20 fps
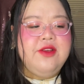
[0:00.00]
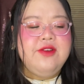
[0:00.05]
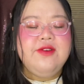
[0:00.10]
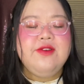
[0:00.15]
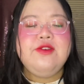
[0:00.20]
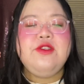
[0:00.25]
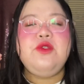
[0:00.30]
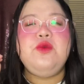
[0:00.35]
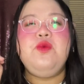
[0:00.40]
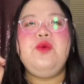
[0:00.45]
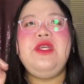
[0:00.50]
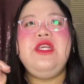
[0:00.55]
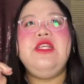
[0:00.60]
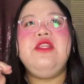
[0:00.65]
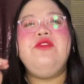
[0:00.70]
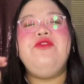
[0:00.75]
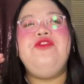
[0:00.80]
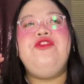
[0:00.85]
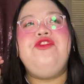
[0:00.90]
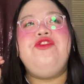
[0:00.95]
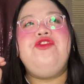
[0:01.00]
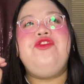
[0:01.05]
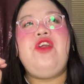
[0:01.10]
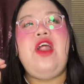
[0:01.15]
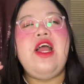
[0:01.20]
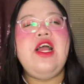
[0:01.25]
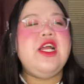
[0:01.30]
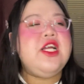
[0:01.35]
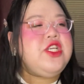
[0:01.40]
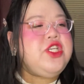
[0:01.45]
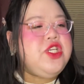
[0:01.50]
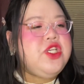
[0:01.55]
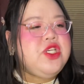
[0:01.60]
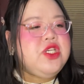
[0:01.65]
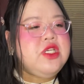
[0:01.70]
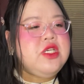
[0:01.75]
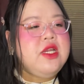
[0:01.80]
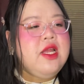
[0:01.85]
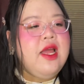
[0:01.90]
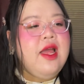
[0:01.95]
sweet,
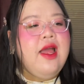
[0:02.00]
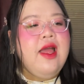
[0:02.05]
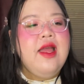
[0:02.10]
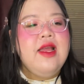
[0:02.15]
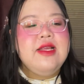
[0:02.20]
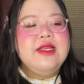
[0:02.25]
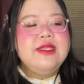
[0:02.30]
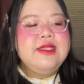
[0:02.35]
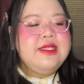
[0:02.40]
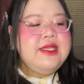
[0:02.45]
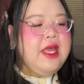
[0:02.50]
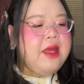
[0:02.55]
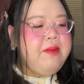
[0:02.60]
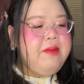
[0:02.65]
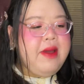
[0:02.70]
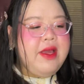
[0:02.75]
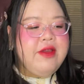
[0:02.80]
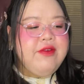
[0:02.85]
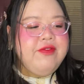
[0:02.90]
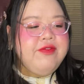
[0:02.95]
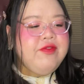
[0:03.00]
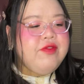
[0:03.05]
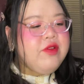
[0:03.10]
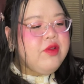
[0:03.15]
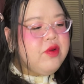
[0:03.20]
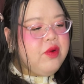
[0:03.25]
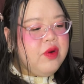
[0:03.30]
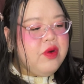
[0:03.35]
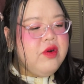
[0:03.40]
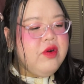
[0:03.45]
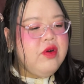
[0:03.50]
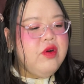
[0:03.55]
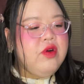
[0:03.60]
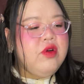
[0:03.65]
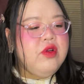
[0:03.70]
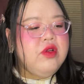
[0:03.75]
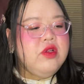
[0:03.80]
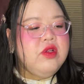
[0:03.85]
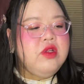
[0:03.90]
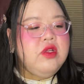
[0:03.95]
fresh,
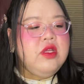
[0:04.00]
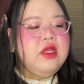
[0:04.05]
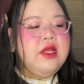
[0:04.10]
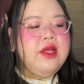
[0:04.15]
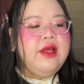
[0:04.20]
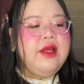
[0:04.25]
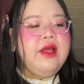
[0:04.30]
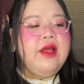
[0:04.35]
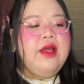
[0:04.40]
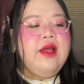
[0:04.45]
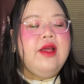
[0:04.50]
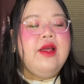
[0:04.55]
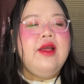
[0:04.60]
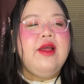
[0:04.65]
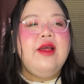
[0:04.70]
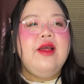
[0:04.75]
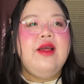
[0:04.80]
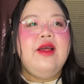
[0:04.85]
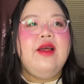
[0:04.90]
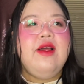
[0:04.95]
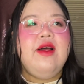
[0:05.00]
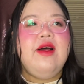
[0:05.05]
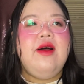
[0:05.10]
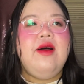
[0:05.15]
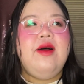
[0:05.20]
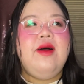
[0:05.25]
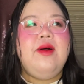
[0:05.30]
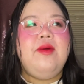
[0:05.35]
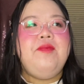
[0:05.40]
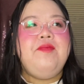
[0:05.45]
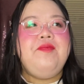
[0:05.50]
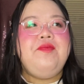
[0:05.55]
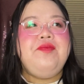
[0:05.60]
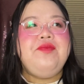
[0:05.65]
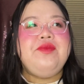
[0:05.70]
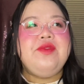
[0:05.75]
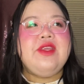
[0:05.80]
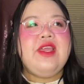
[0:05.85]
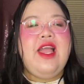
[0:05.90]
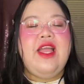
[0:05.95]
semi-floral
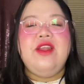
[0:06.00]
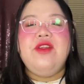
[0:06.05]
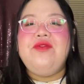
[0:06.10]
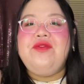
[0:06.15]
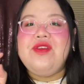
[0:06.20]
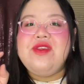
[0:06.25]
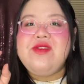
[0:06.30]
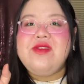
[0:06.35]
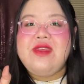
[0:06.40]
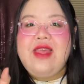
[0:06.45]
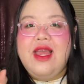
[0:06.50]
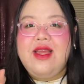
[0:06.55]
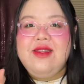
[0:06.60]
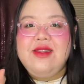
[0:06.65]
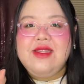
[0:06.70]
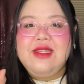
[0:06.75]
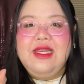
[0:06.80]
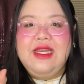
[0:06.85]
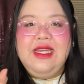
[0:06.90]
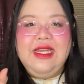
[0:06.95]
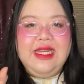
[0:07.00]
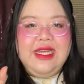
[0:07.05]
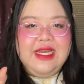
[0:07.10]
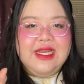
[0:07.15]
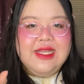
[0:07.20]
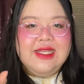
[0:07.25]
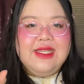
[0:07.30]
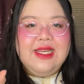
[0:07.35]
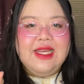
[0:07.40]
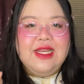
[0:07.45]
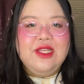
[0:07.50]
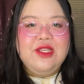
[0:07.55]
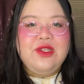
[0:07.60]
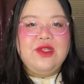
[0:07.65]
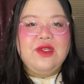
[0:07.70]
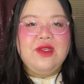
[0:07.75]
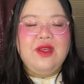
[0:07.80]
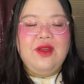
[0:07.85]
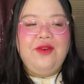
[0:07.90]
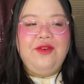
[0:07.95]
kind of a scent. It
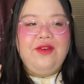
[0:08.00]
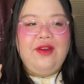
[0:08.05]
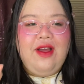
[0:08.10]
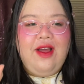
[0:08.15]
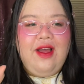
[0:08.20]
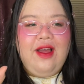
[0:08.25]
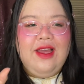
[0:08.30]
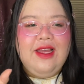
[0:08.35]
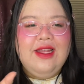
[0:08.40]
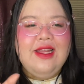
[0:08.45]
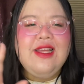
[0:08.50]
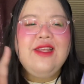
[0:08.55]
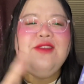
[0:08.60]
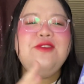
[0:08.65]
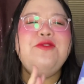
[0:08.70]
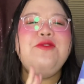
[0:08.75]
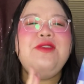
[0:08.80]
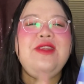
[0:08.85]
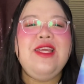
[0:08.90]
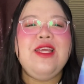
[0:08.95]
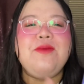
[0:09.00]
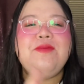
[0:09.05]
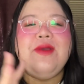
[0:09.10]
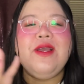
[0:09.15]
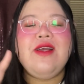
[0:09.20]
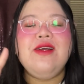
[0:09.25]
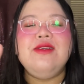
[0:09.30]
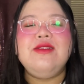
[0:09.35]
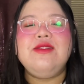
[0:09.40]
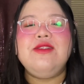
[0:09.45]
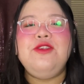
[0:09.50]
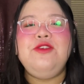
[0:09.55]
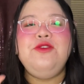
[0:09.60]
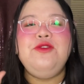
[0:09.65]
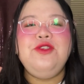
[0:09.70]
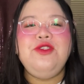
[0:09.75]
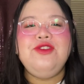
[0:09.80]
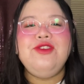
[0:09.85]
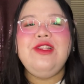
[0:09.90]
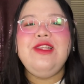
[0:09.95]
is unique because
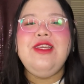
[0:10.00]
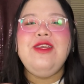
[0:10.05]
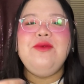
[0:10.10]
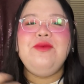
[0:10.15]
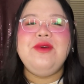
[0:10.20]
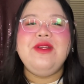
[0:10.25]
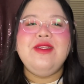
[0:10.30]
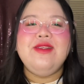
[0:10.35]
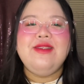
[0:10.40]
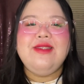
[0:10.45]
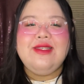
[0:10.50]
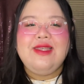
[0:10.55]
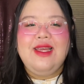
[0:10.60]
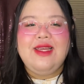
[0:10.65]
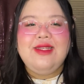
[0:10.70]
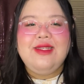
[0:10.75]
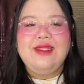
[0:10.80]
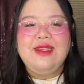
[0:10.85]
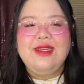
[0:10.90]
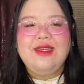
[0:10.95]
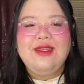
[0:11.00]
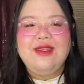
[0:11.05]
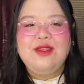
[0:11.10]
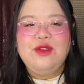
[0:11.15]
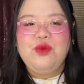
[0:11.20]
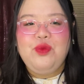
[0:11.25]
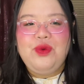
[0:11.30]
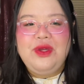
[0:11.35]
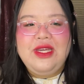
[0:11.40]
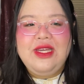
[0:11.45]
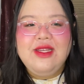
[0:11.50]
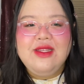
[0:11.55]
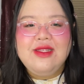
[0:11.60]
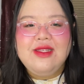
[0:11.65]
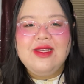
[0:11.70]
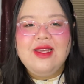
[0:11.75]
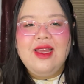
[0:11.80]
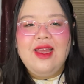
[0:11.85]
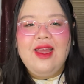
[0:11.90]
usually when a scent is sweet,